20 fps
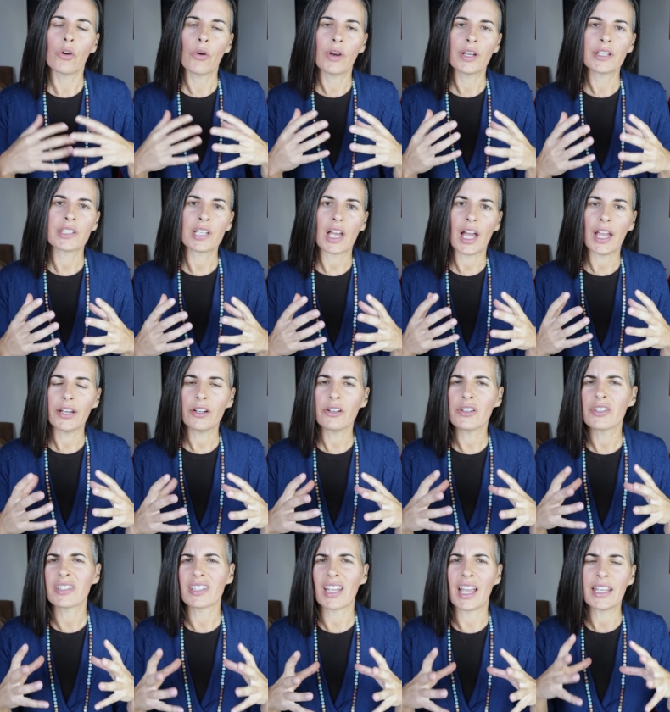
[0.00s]
your
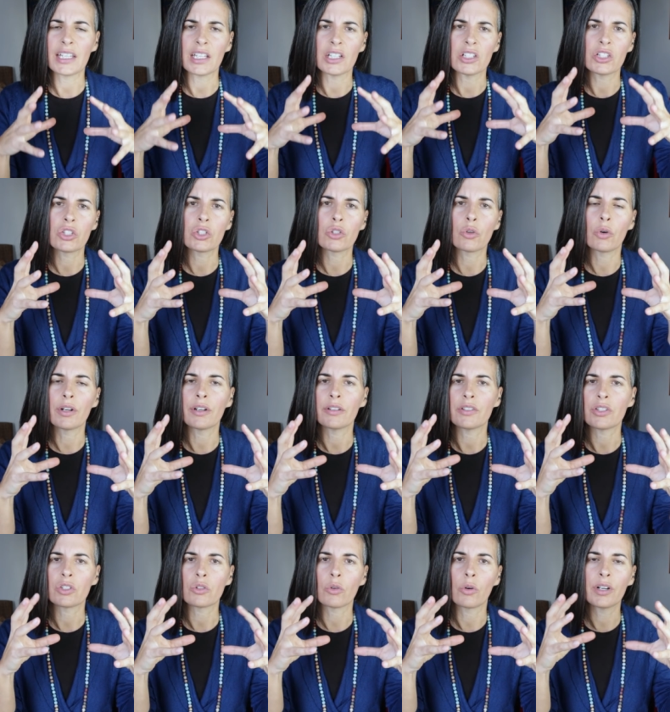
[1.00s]
entire psyche
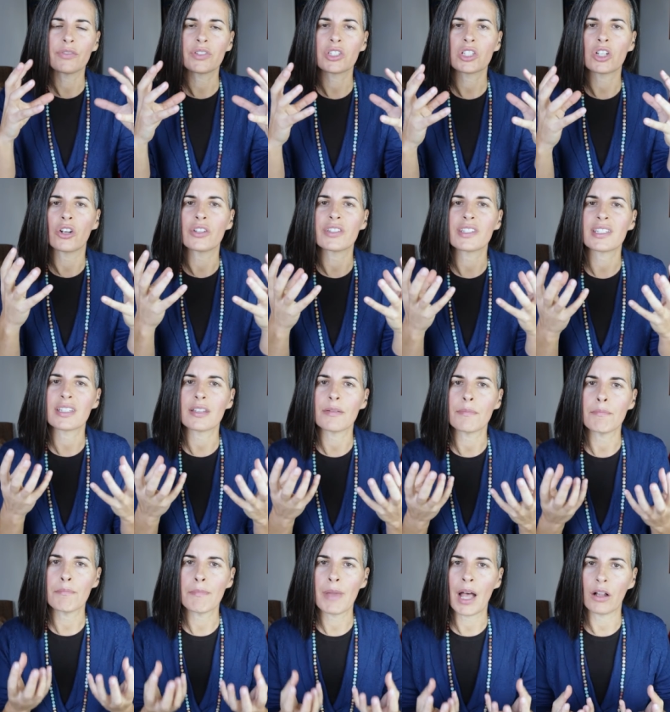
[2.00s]
stored, sort of starts to
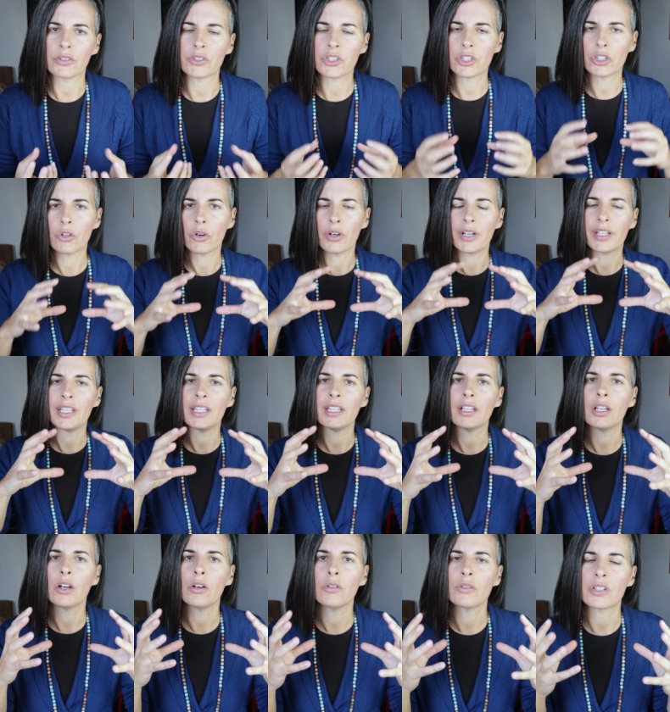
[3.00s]
melt. Your
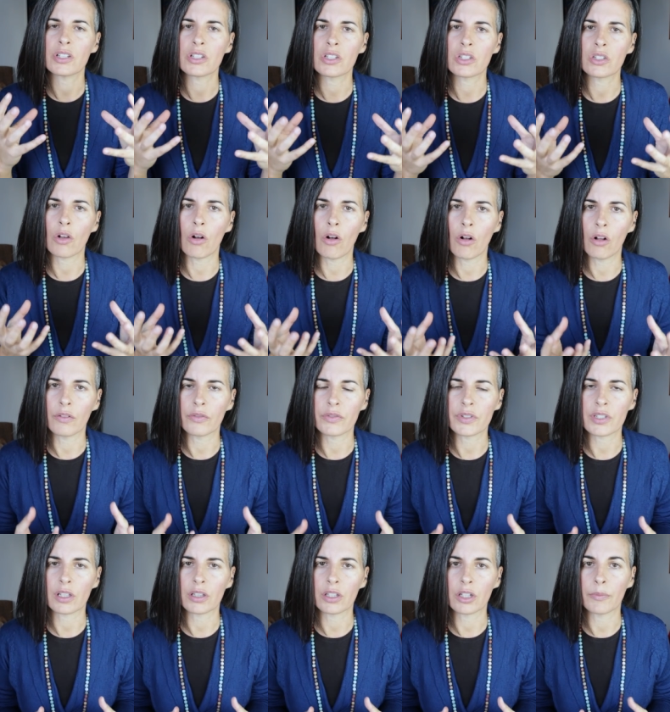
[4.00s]
ego
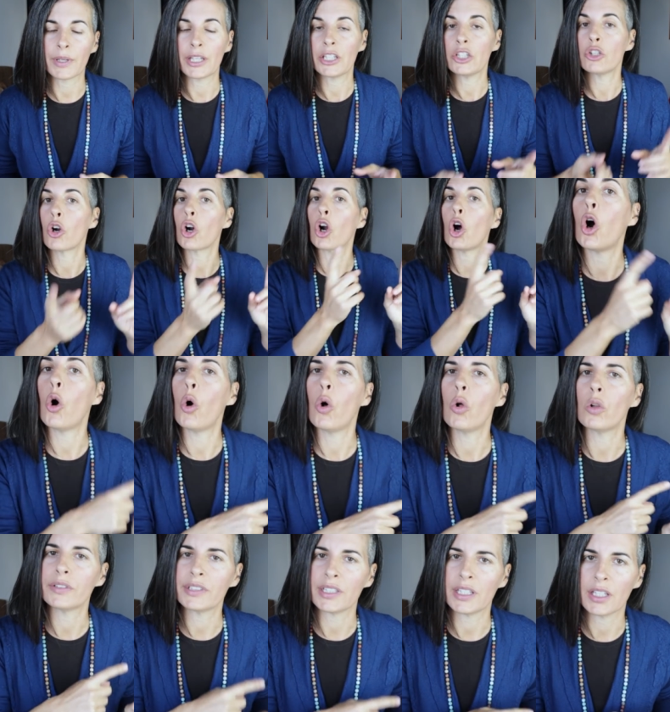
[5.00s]
dissolves a little bit, your
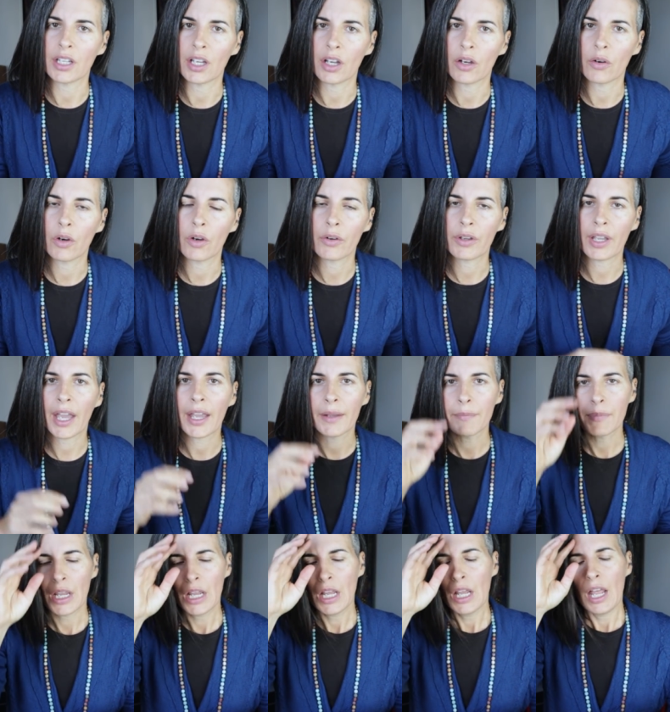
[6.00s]
old ego,
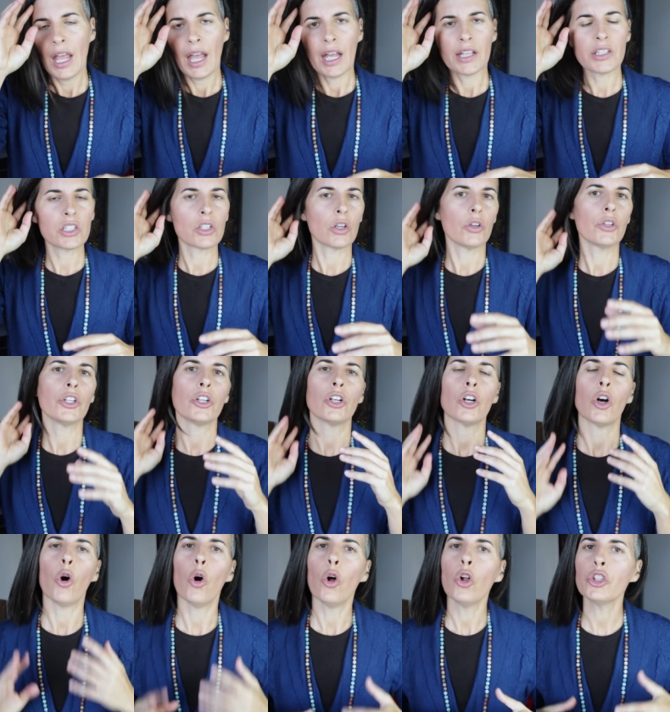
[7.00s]
okay? And so
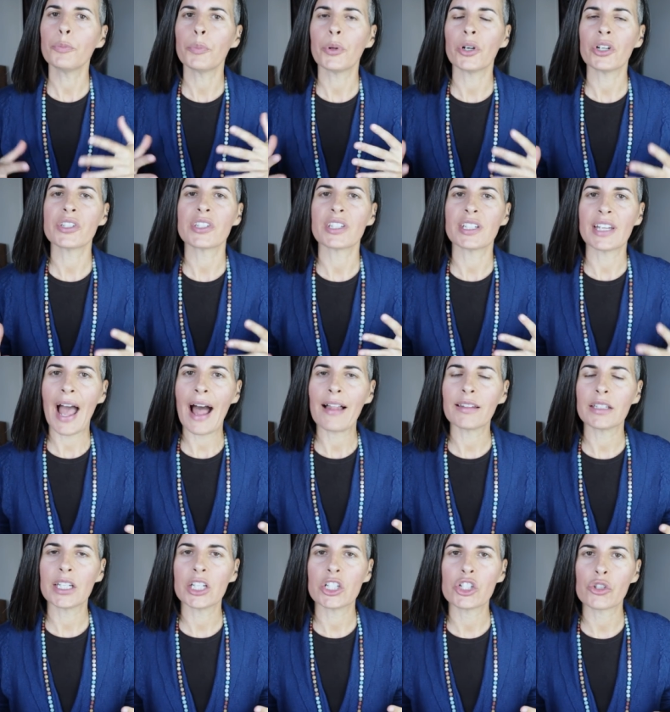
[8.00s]
your old
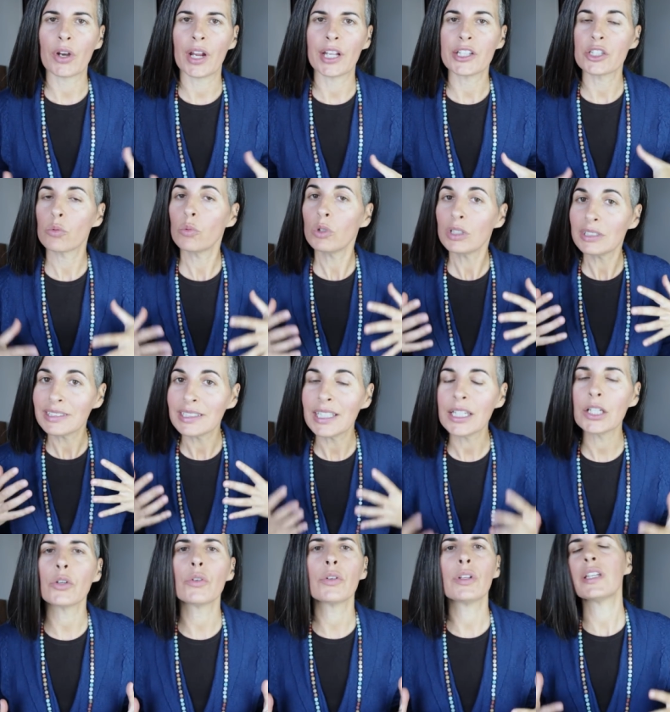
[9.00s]
personality traits will
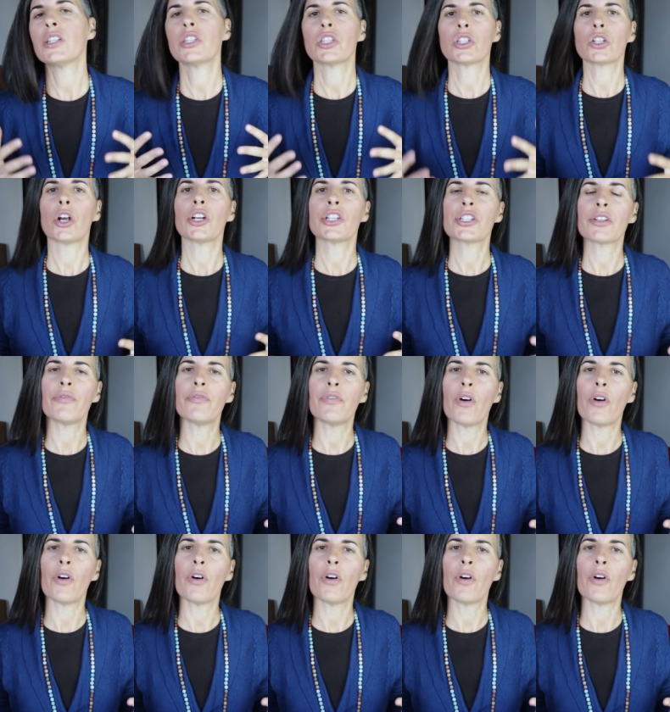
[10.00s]
literally start to